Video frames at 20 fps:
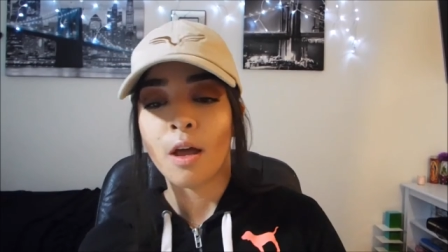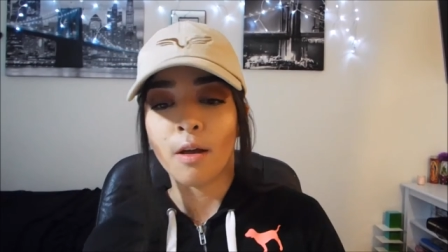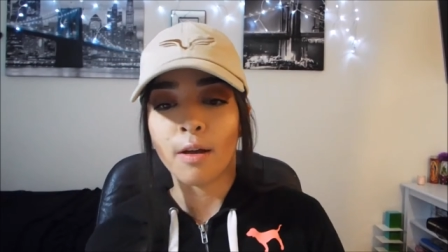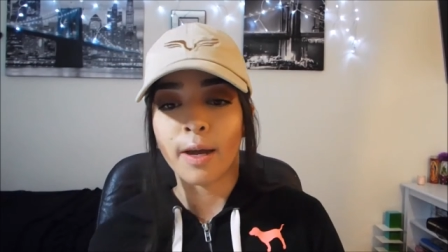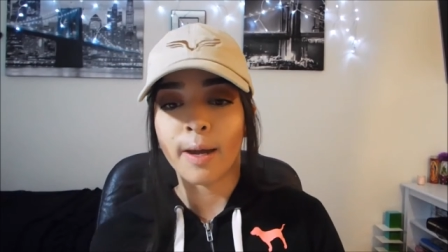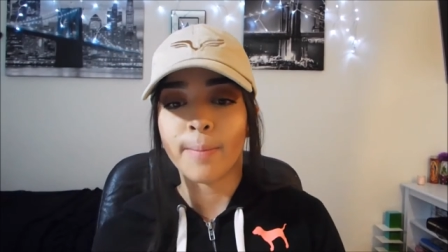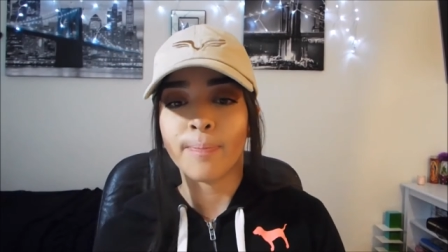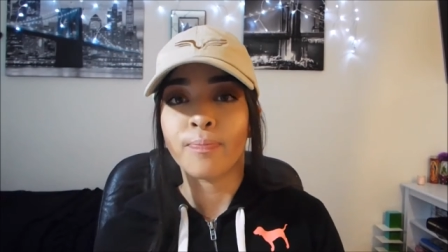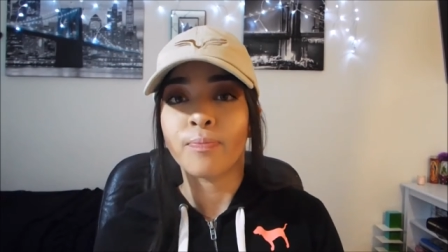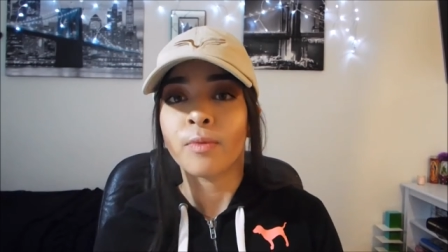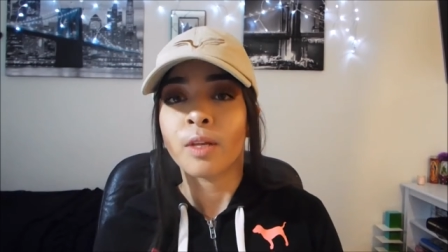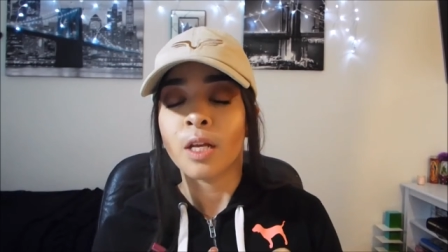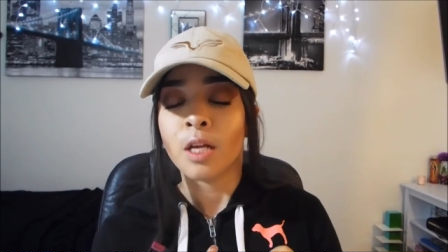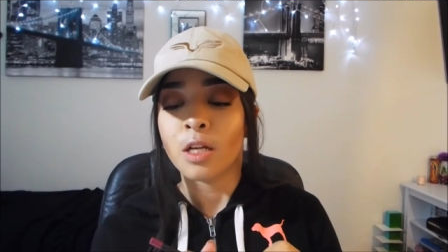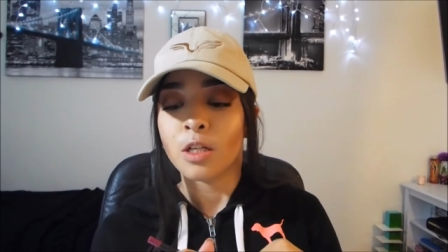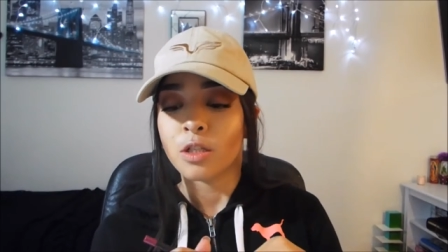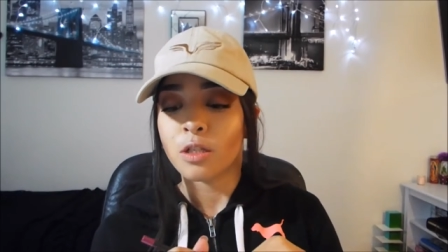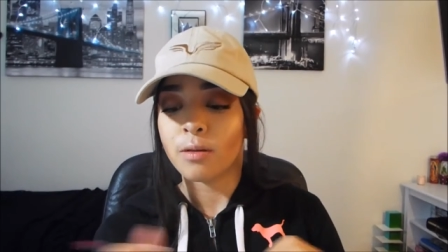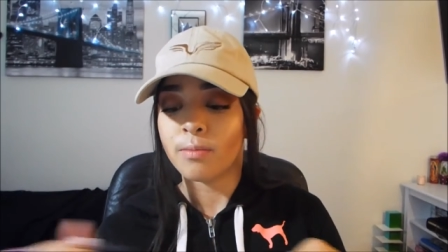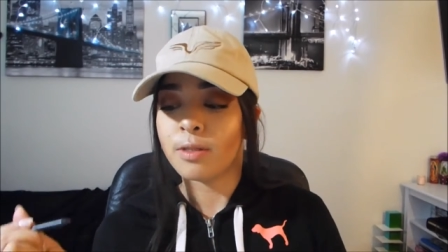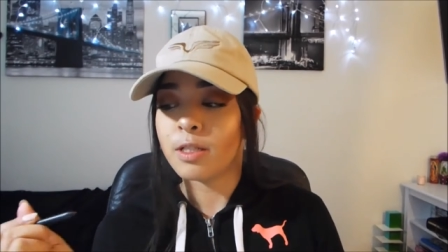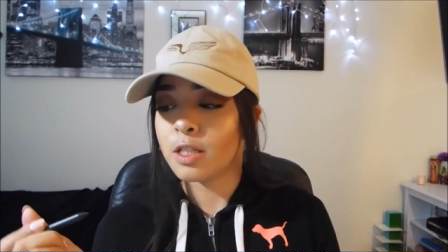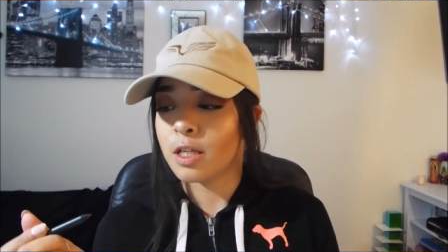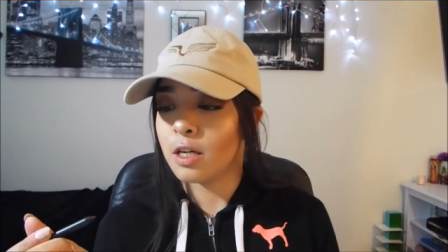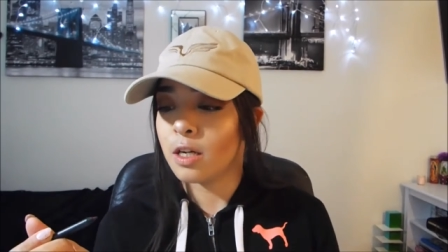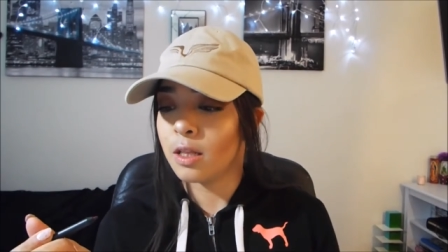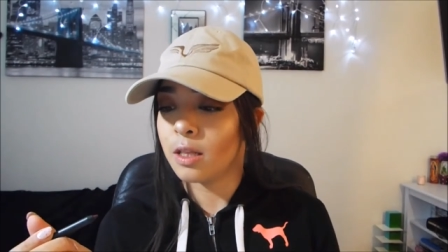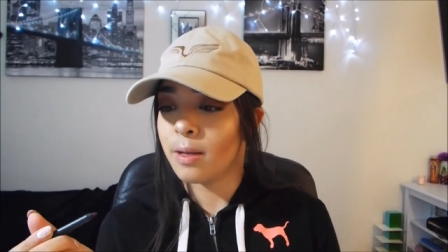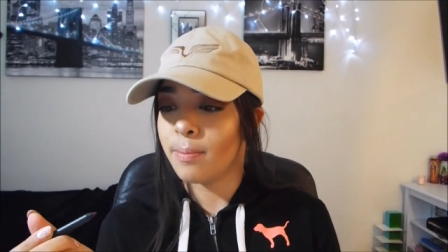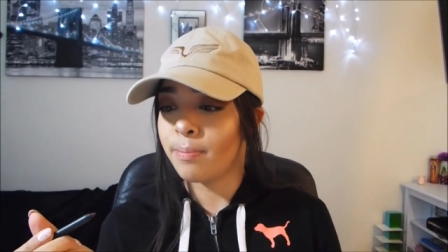Okay, so I'm just
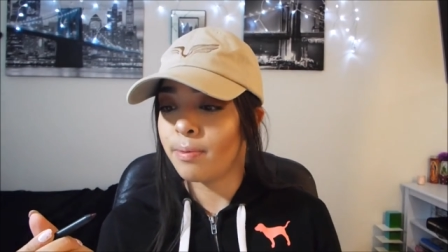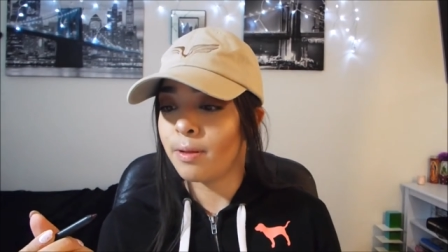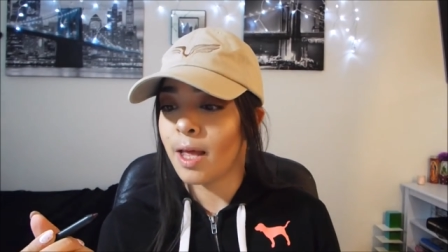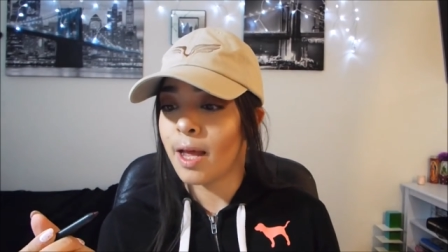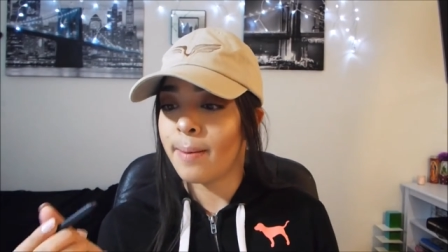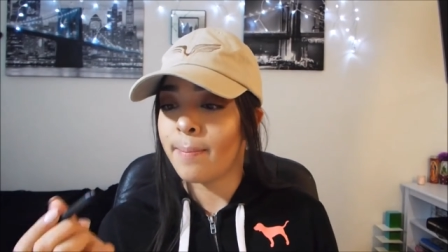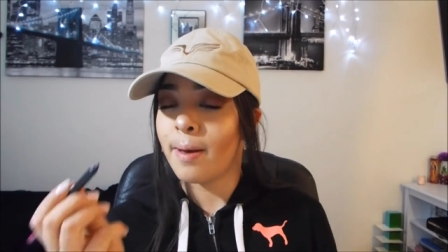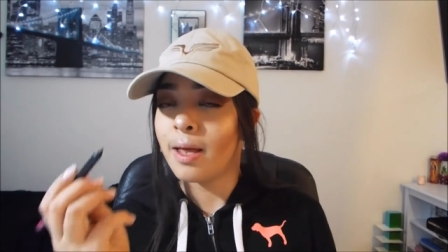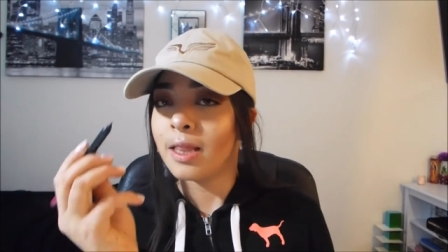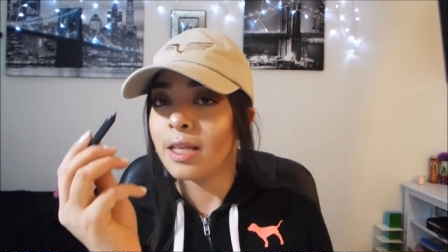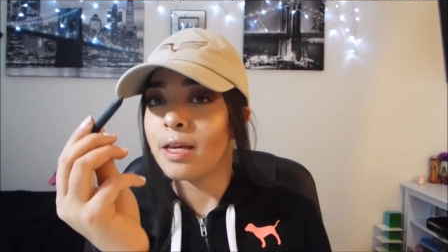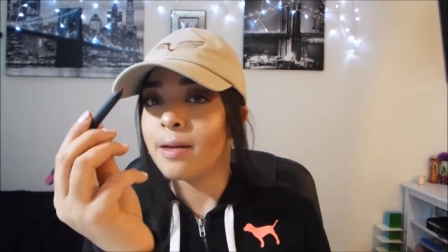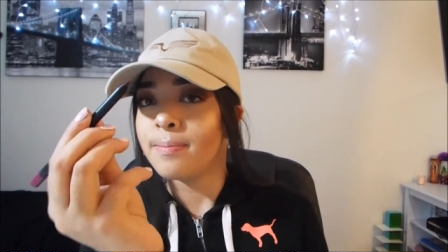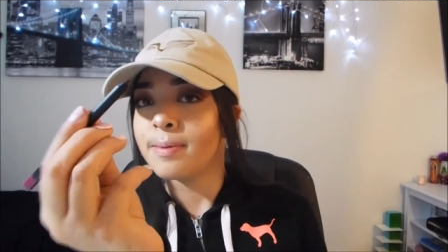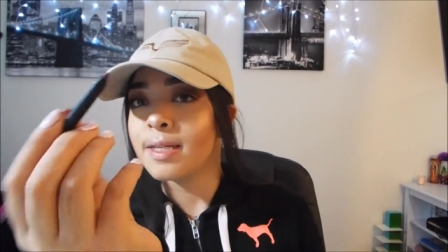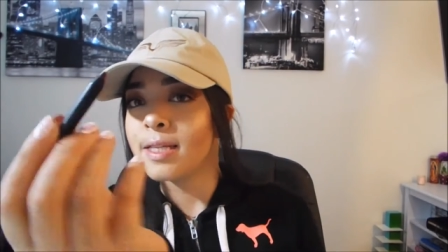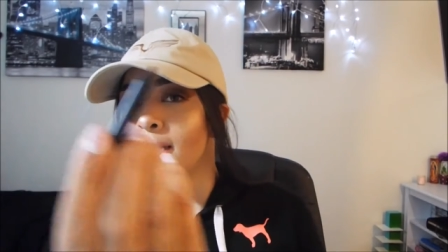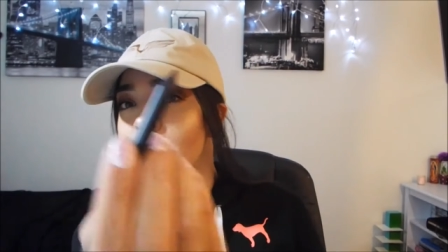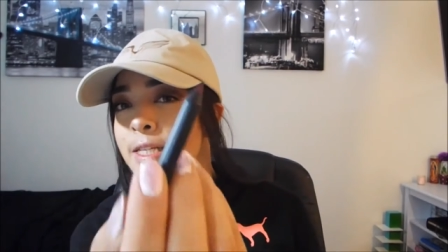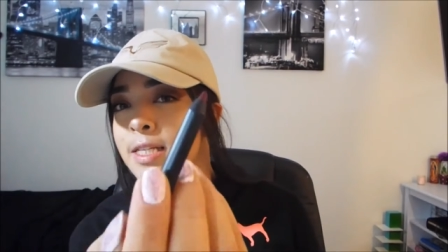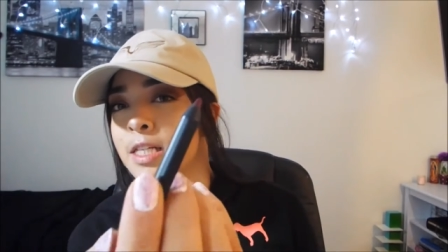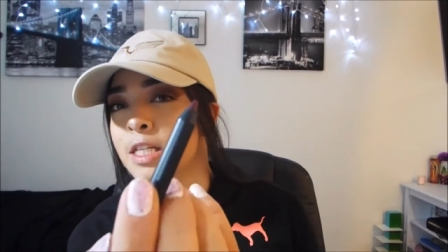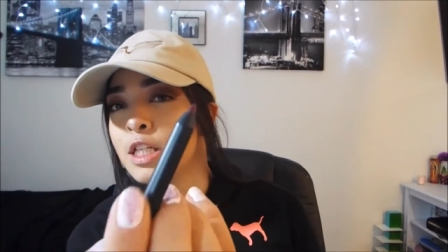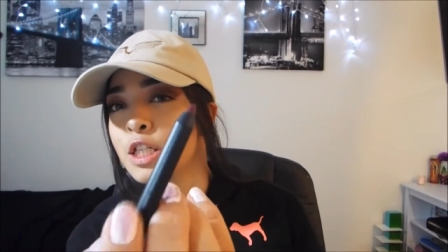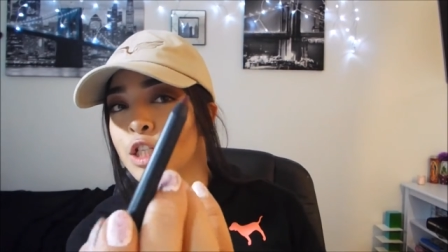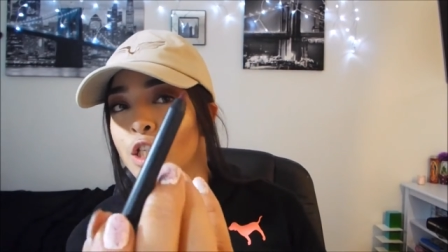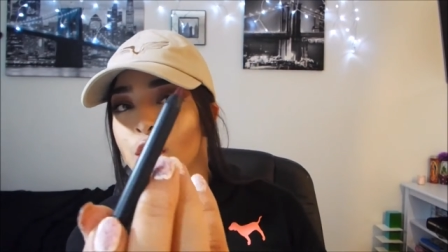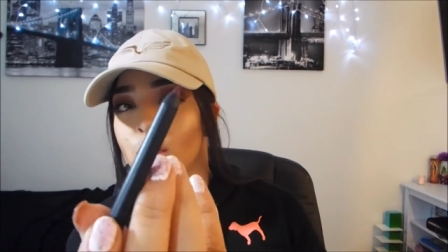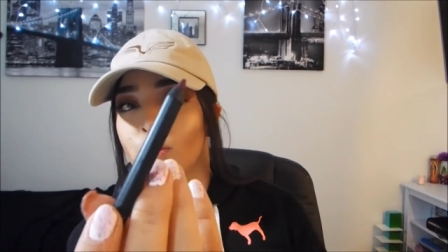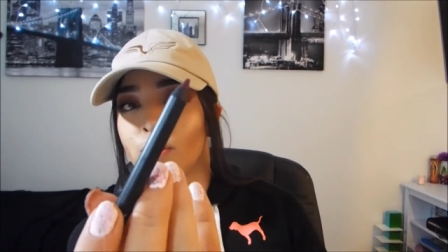going to lip line my lips, and this
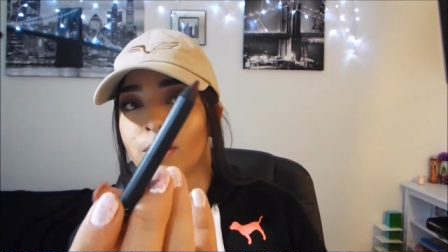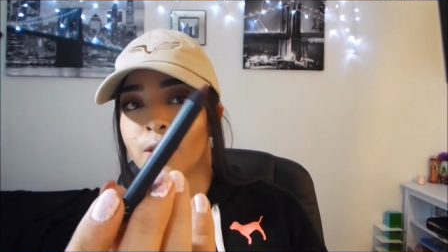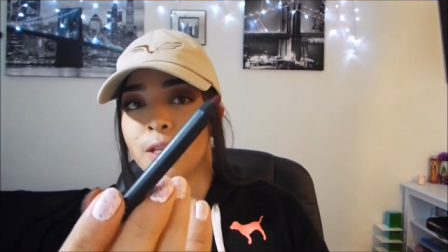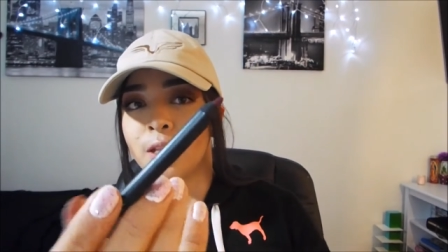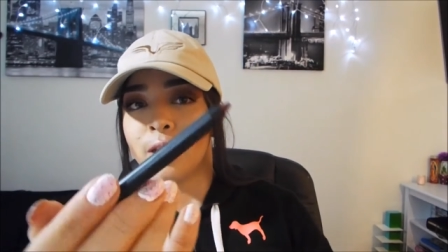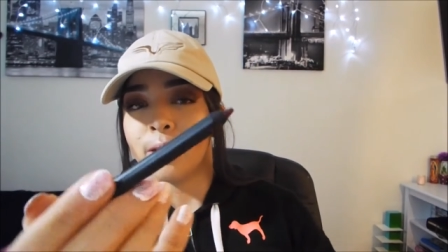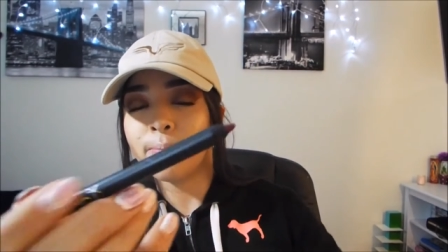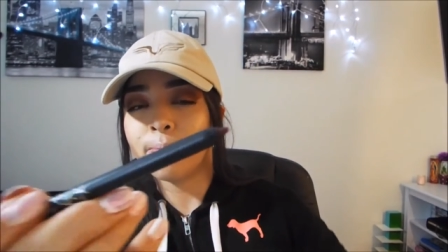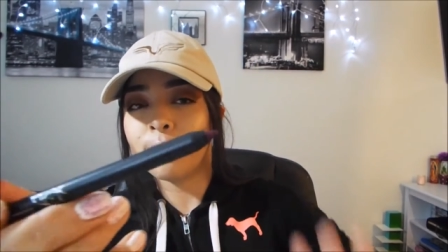is just what the lip